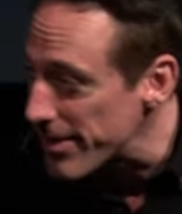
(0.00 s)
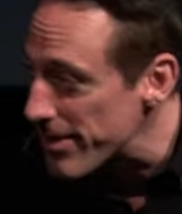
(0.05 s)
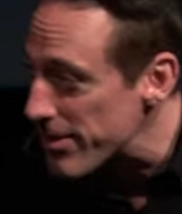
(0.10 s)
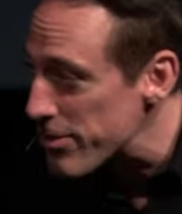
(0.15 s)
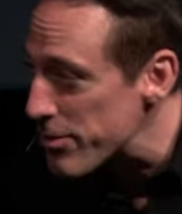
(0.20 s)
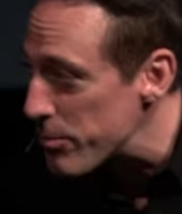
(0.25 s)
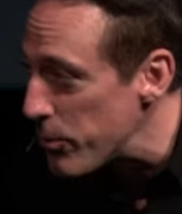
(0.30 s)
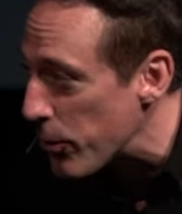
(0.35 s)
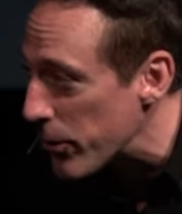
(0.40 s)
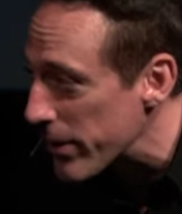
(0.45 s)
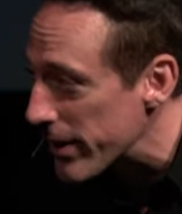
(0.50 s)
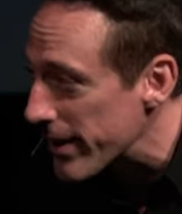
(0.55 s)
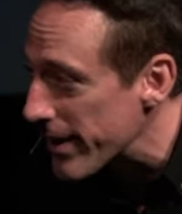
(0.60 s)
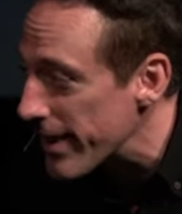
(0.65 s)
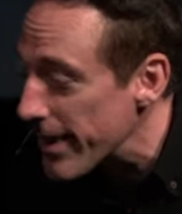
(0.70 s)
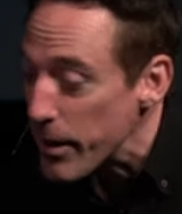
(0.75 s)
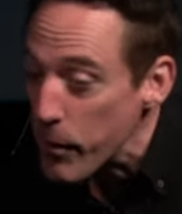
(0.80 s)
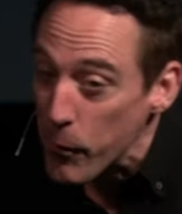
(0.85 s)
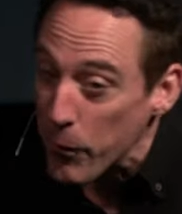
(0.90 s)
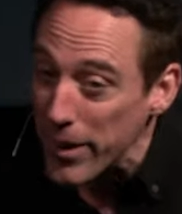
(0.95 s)
this morning
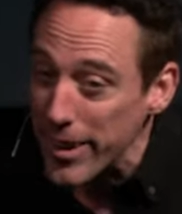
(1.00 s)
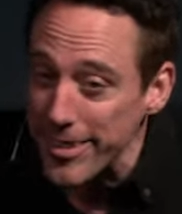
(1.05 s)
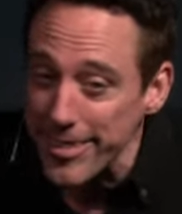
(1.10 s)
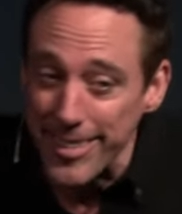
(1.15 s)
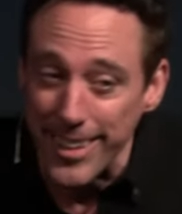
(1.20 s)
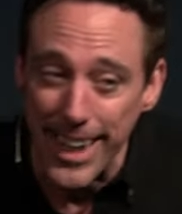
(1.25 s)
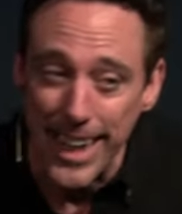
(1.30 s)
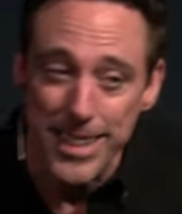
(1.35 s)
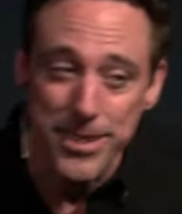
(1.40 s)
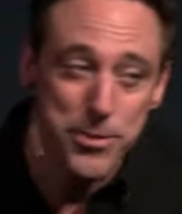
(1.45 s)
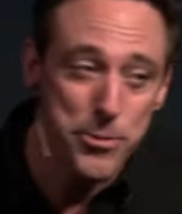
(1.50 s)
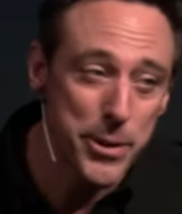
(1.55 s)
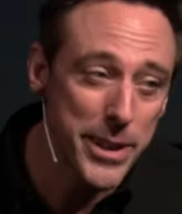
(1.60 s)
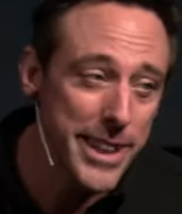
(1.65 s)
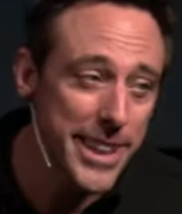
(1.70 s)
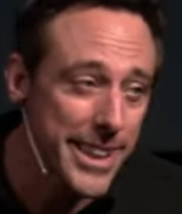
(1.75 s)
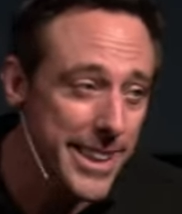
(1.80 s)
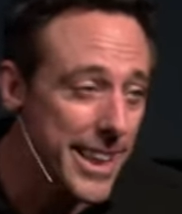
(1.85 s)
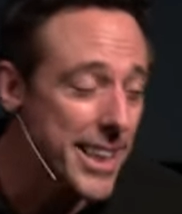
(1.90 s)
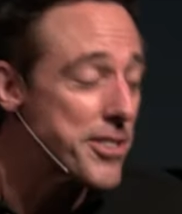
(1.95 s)
than it was last
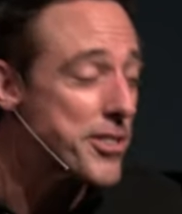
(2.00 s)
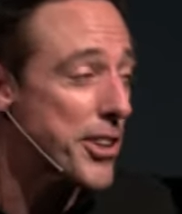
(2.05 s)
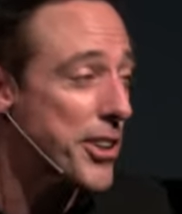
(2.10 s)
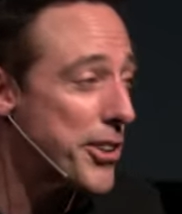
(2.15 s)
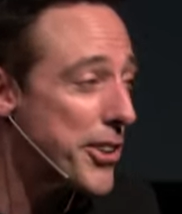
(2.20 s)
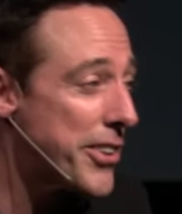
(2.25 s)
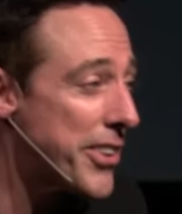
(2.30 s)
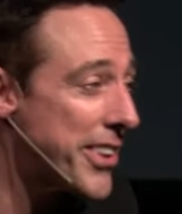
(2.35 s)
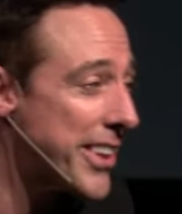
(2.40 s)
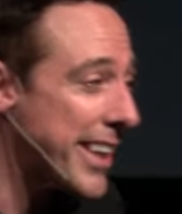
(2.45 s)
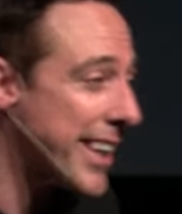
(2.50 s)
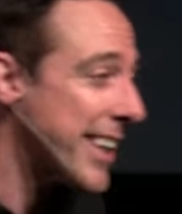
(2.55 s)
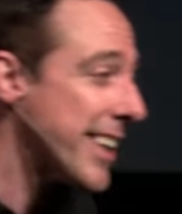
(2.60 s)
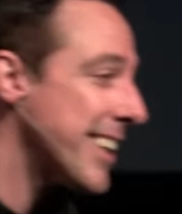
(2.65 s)
week, and that's a good thing.